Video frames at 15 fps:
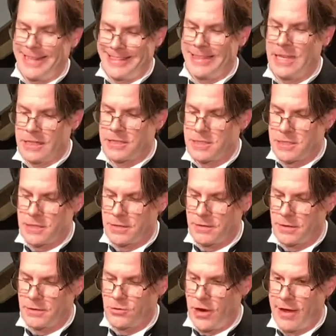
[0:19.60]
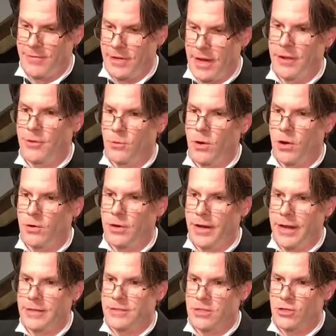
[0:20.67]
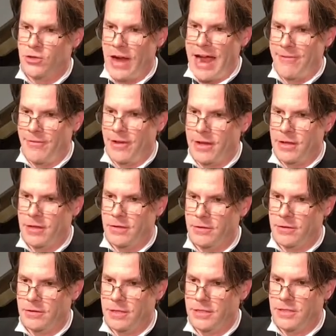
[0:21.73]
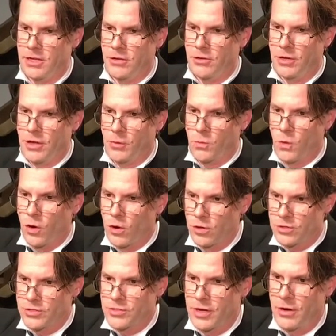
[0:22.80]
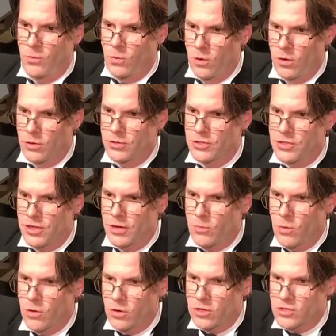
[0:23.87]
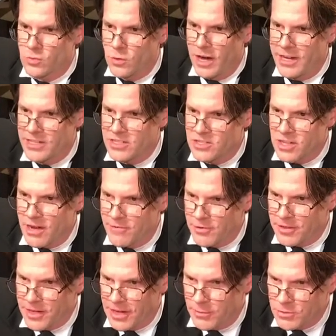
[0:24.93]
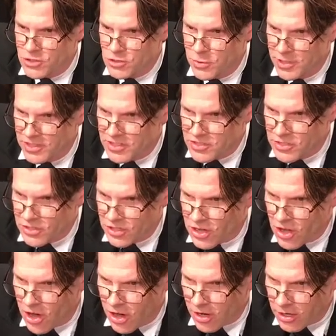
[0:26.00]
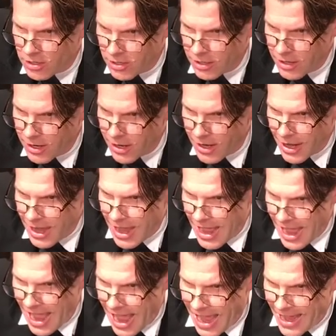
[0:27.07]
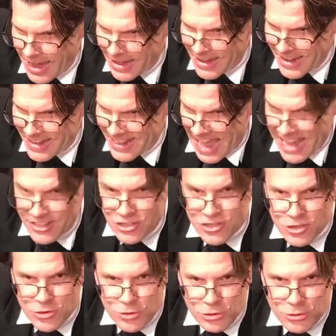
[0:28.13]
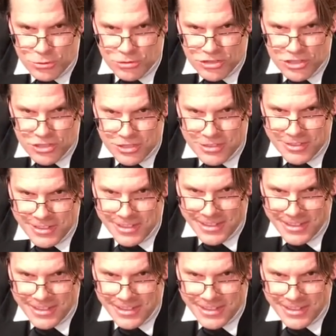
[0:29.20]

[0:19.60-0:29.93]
like this, driving down the road, and as the traffic continued to get worse and worse and worse, what I discovered that I was doing this in the car, and that Scrooge.